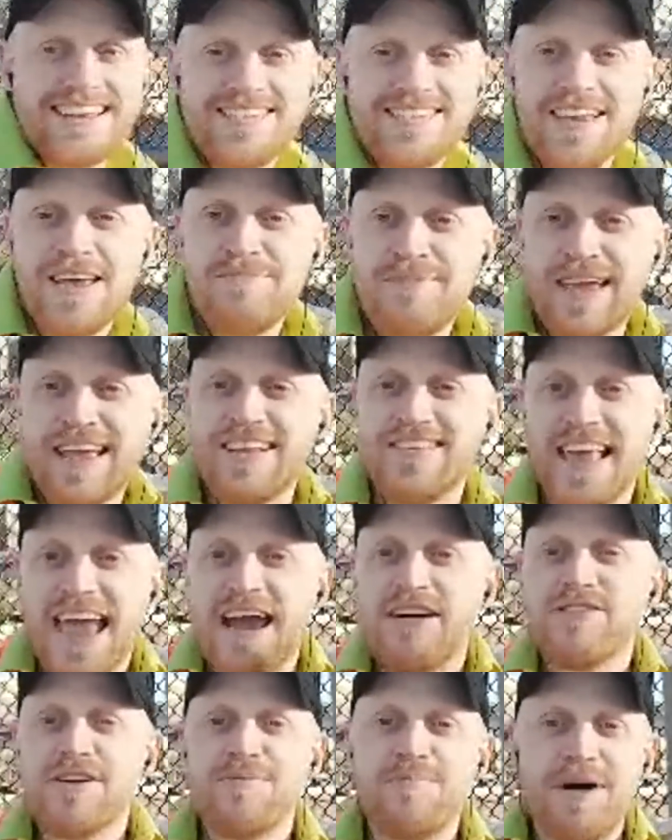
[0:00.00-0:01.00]
is because
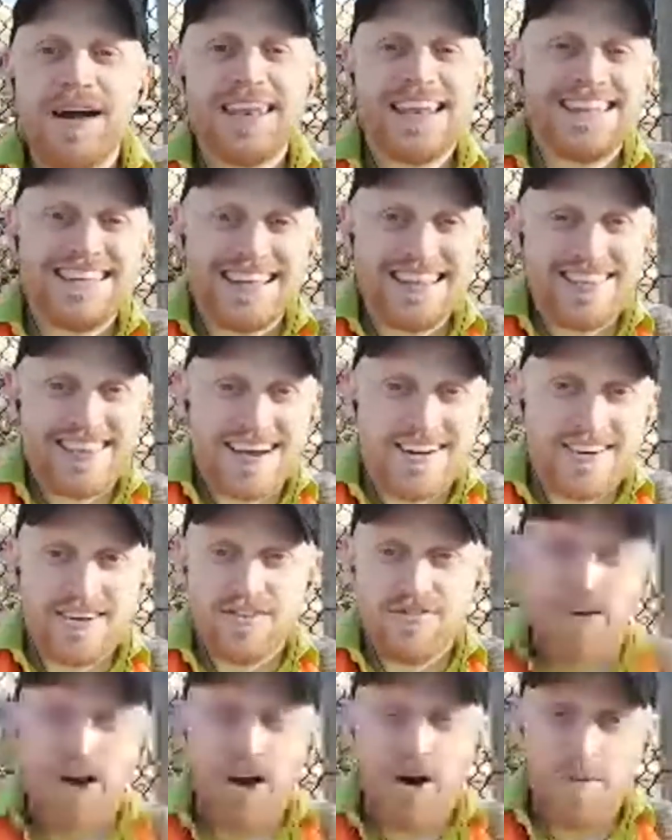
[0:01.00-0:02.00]
everybody did their
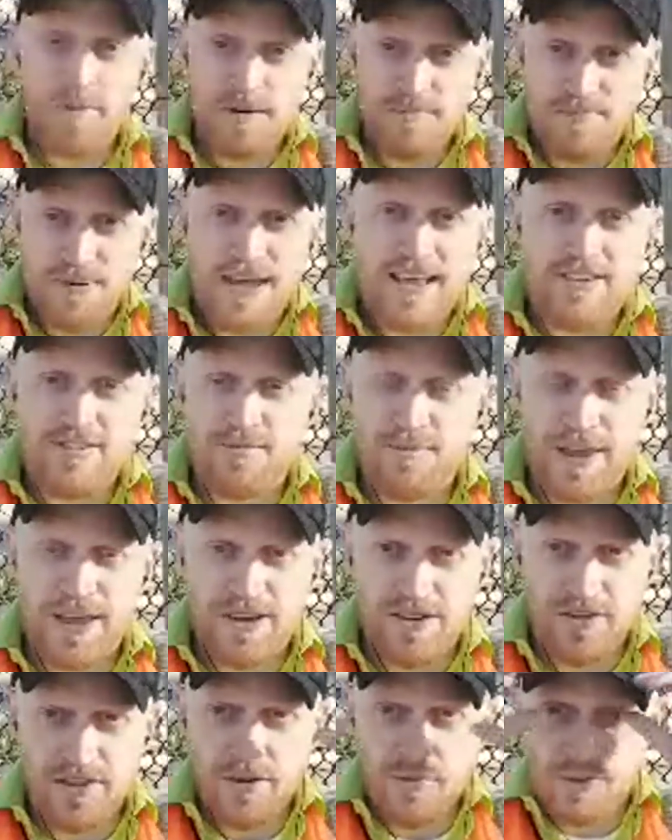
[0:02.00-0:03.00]
development
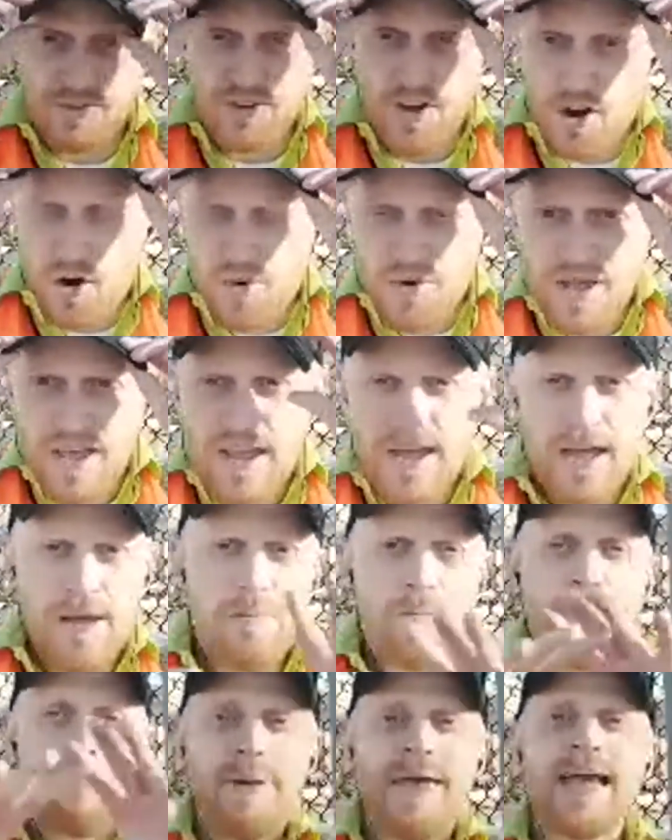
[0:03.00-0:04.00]
piecemeal. There was no
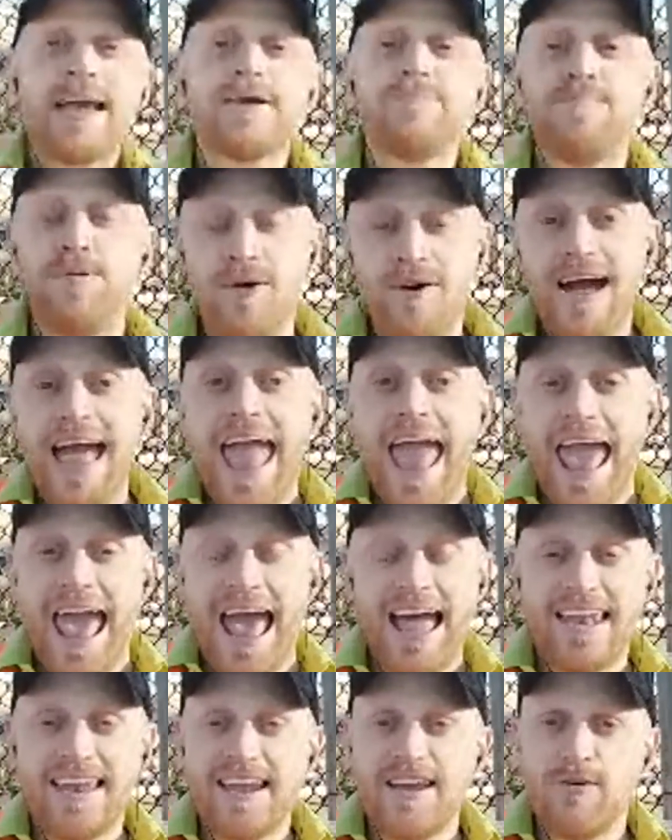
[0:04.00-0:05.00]
big
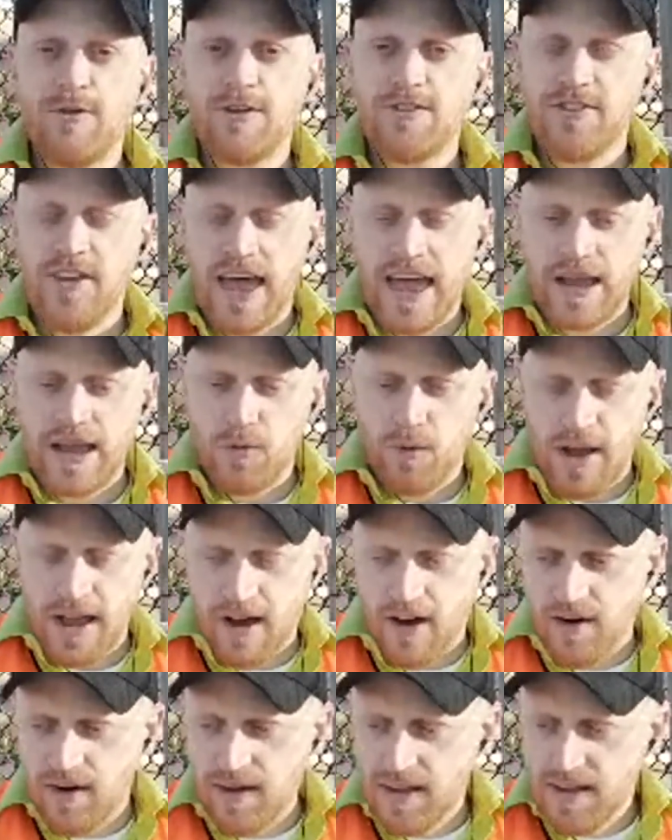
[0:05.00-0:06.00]
plan. It was like,
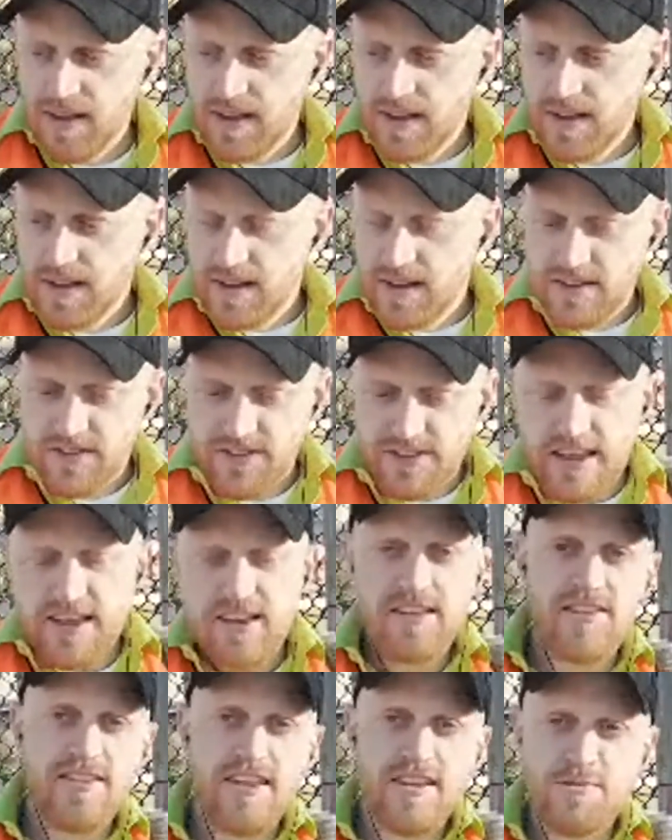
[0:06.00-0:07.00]
well, the,
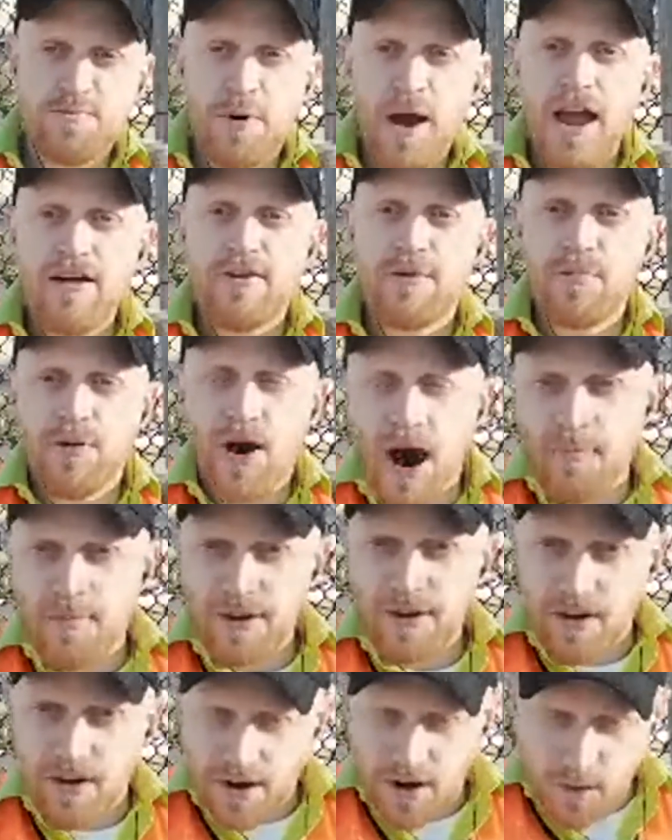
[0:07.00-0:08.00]
this private
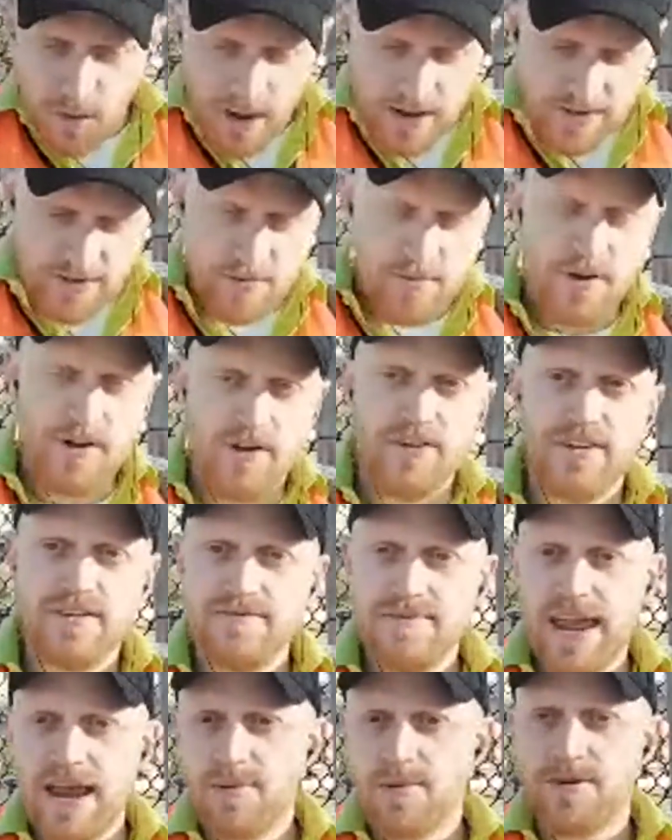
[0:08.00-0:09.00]
property owner wants to build a
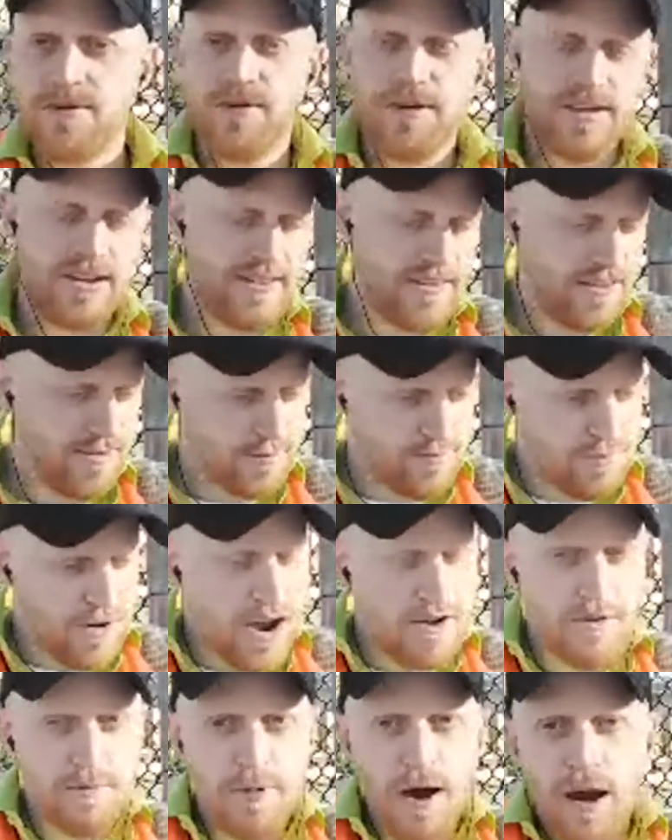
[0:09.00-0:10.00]
neighborhood, and this
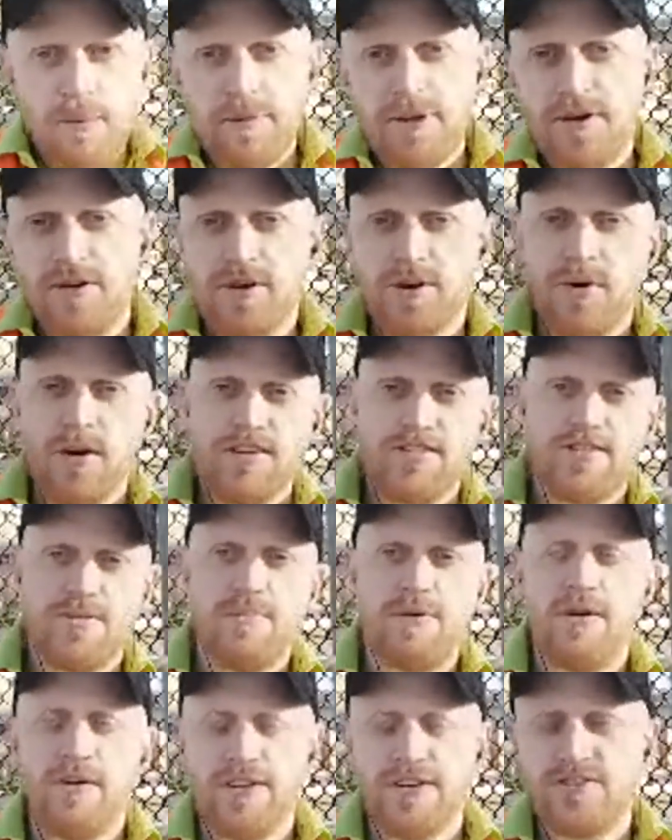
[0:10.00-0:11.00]
private property owner wants to
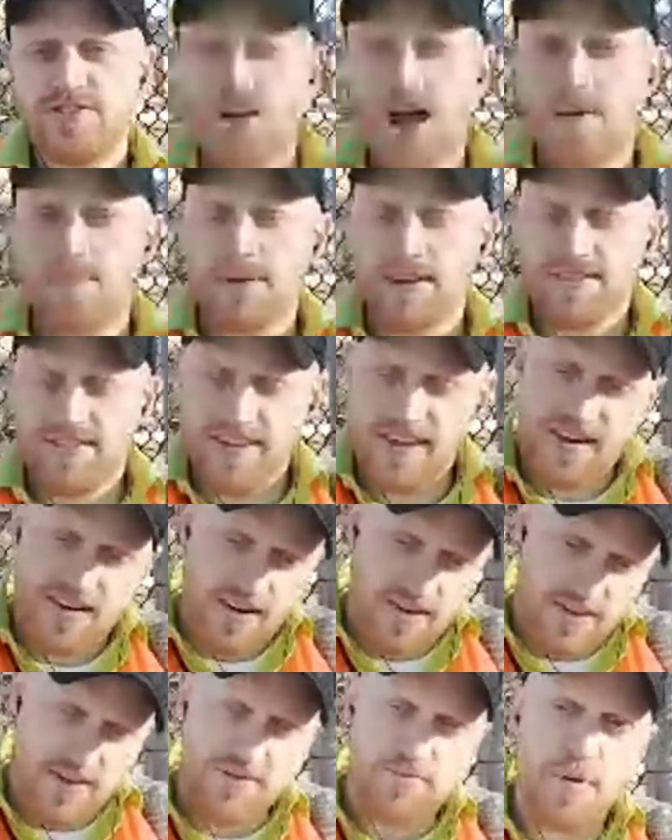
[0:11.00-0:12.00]
build a shopping
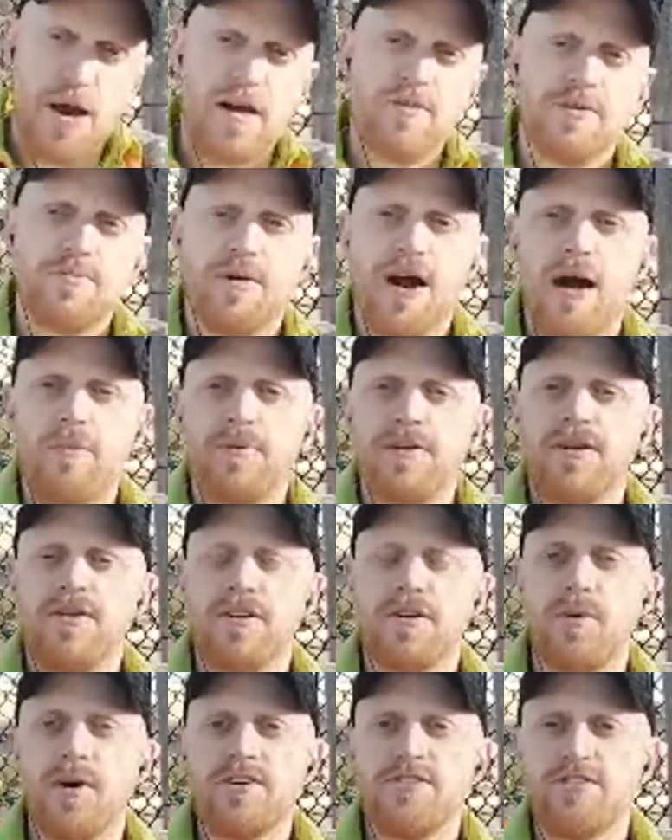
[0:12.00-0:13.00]
center, and this private property
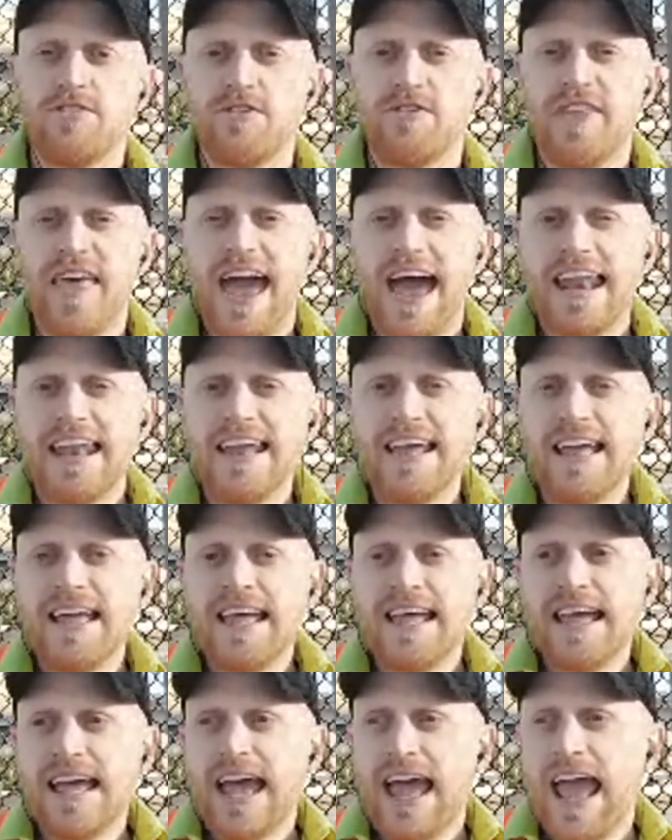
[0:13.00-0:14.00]
owner wants to do that.
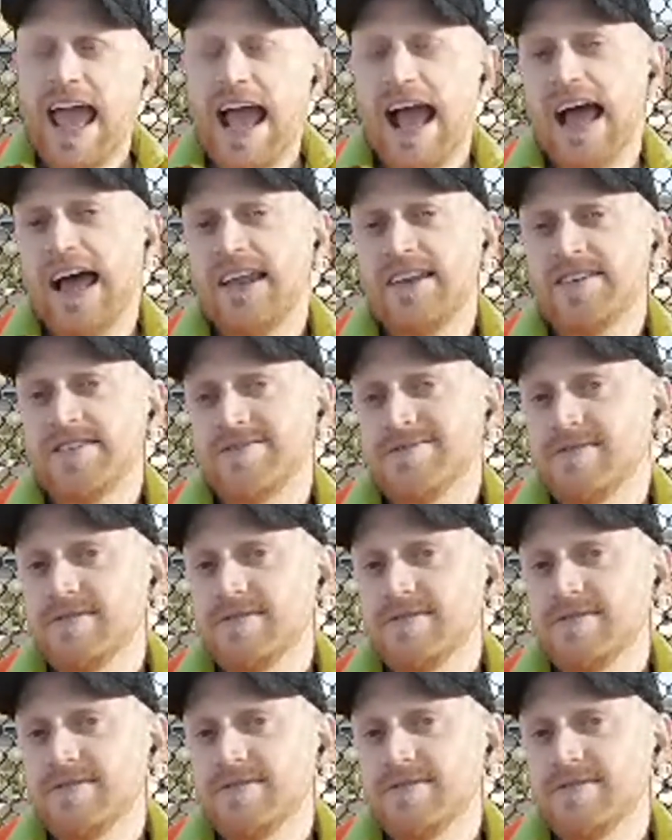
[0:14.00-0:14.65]
And